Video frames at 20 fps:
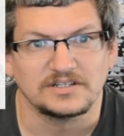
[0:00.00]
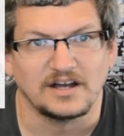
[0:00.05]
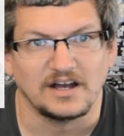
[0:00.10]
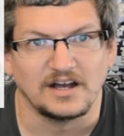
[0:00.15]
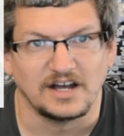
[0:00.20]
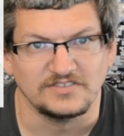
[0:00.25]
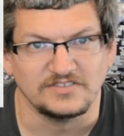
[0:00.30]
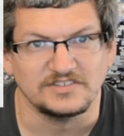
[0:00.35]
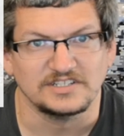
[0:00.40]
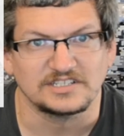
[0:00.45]

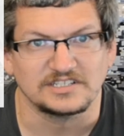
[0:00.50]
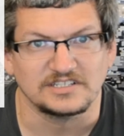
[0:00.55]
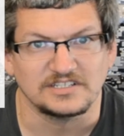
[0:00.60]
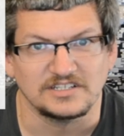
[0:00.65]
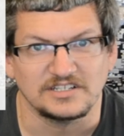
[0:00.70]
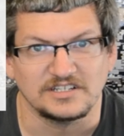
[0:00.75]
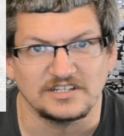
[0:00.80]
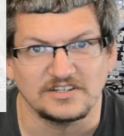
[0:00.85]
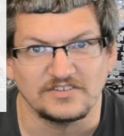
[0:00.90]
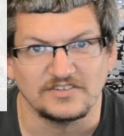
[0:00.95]
Obviously the
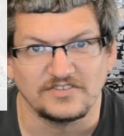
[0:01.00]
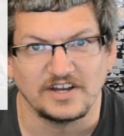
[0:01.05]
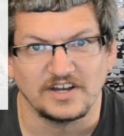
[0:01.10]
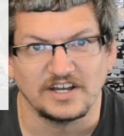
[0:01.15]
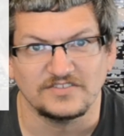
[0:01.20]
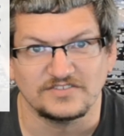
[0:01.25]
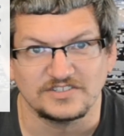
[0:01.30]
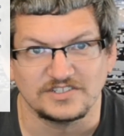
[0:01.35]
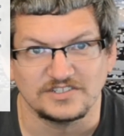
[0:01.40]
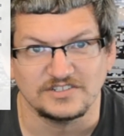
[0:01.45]

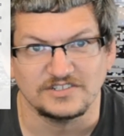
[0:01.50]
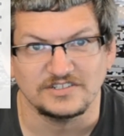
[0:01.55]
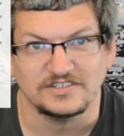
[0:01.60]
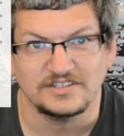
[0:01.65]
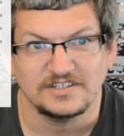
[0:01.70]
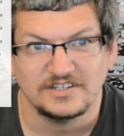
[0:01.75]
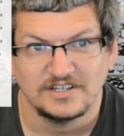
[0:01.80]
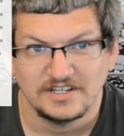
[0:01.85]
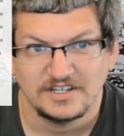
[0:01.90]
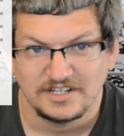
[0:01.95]
E85 tune
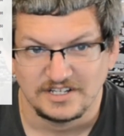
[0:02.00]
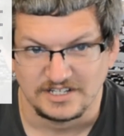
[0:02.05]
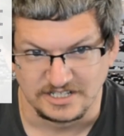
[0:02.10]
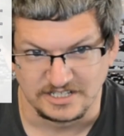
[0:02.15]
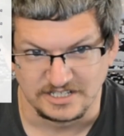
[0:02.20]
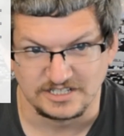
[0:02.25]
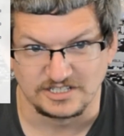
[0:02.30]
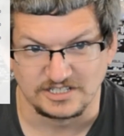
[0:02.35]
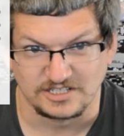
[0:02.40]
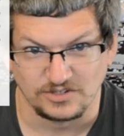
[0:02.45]

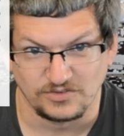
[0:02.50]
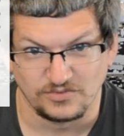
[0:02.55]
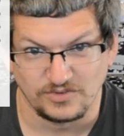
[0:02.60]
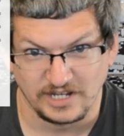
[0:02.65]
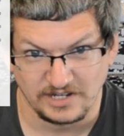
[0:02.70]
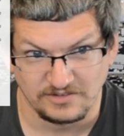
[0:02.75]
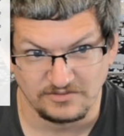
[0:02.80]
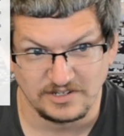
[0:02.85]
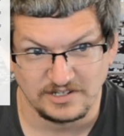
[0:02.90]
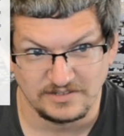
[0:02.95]
is the
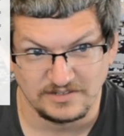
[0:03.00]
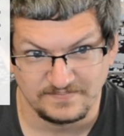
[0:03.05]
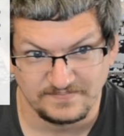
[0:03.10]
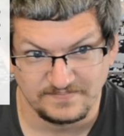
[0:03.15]
red one,